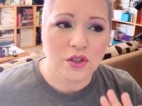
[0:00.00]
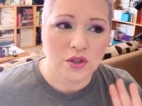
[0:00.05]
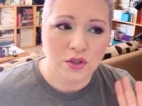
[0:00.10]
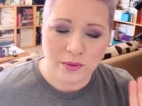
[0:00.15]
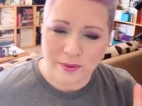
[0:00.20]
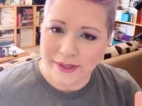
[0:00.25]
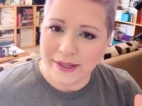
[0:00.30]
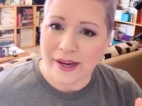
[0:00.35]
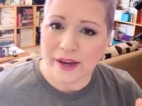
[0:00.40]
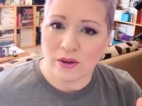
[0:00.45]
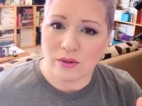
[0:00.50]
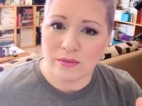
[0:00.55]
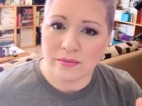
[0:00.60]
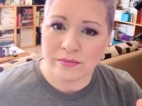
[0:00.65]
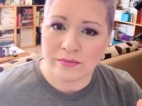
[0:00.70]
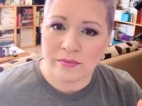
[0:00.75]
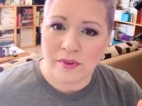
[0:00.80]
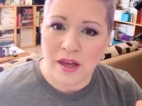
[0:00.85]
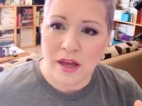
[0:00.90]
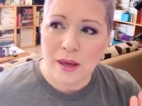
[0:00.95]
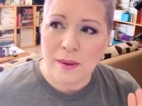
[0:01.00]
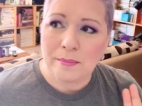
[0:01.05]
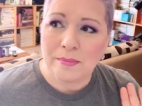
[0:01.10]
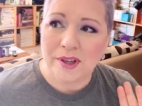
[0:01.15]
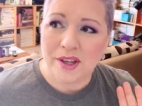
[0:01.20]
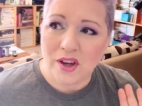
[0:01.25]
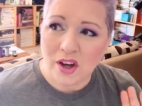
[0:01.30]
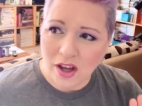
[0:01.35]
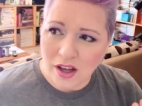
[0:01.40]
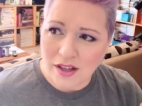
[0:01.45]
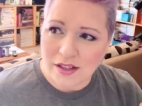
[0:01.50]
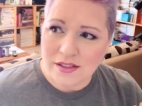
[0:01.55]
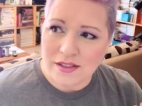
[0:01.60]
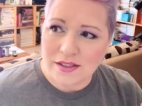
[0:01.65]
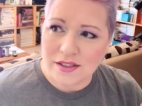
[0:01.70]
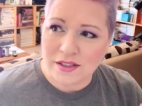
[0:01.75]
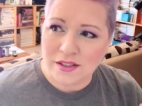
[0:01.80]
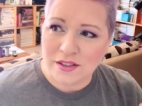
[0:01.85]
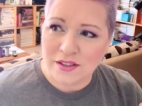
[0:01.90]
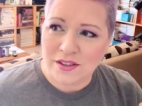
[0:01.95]
do it now.
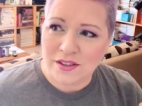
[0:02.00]
Because